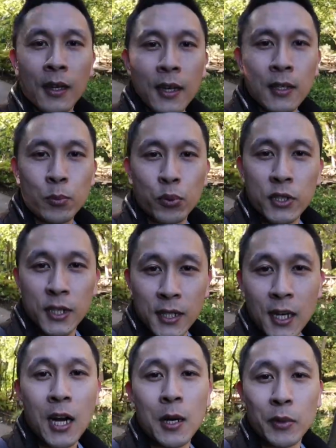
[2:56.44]
It's pretty
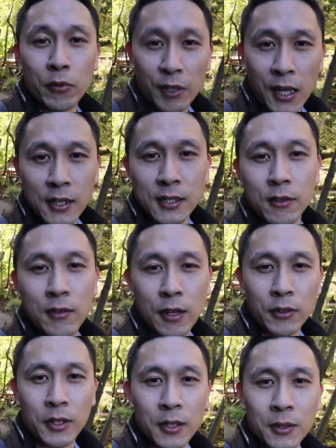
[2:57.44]
calm and relaxing
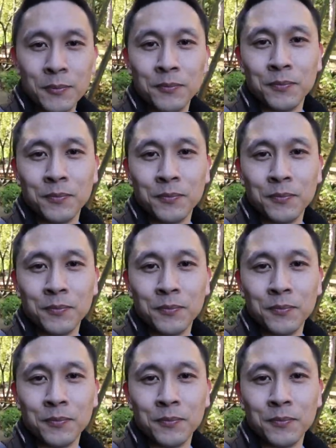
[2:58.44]
around here.